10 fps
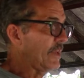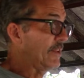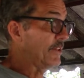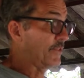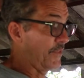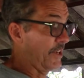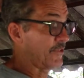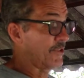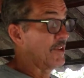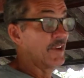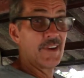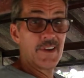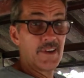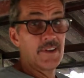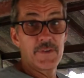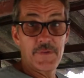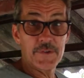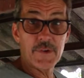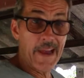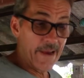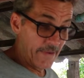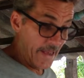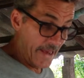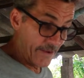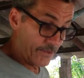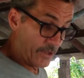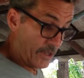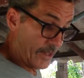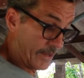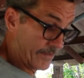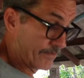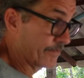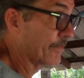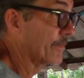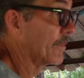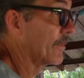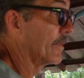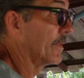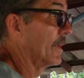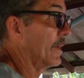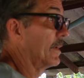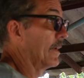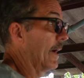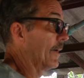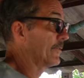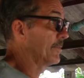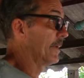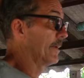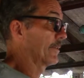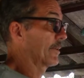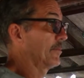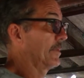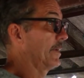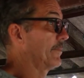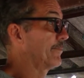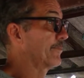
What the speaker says: And these fish are having at it with all that algae, man. They're going to be,